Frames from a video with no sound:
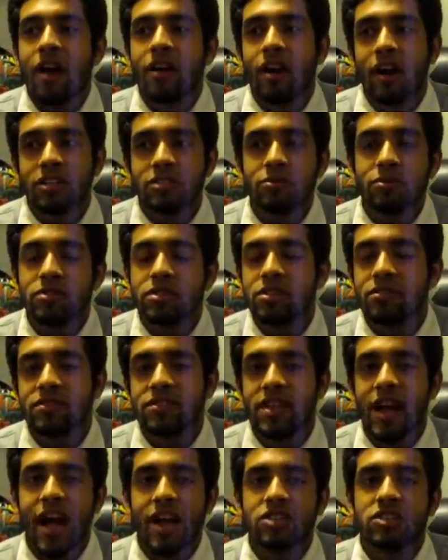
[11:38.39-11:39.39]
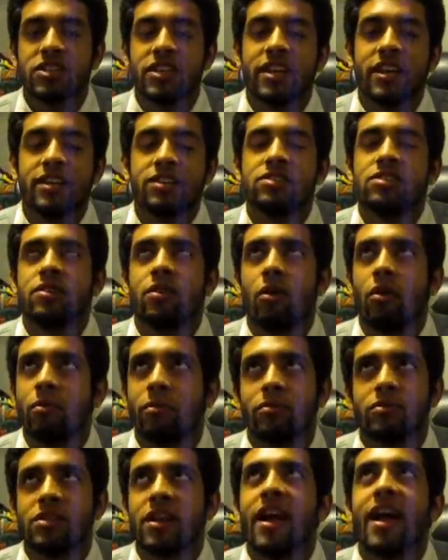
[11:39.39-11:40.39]
Customer service actually is
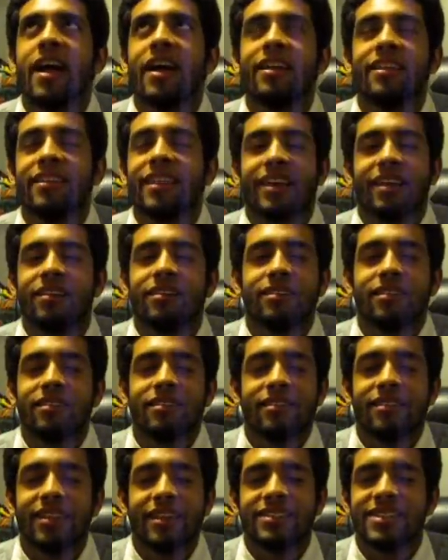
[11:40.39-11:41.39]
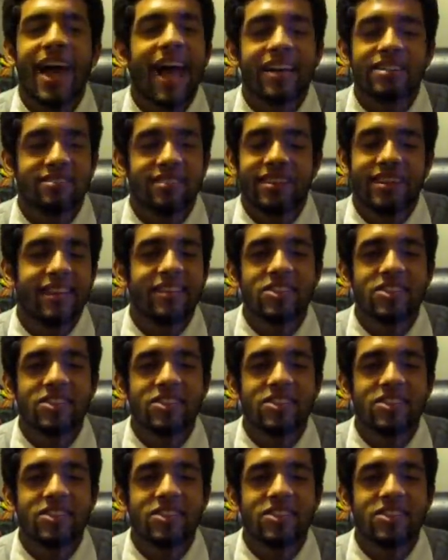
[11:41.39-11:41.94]
almost like it's excellent.